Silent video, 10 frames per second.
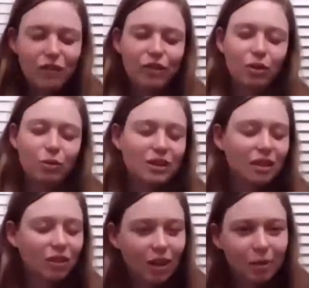the shifter
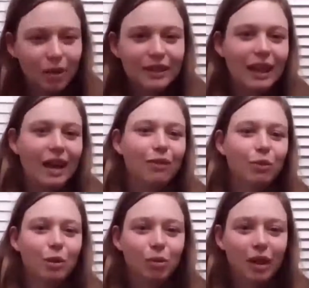was still on, but it didn't
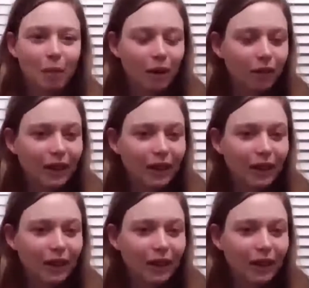have a rear brake pedal.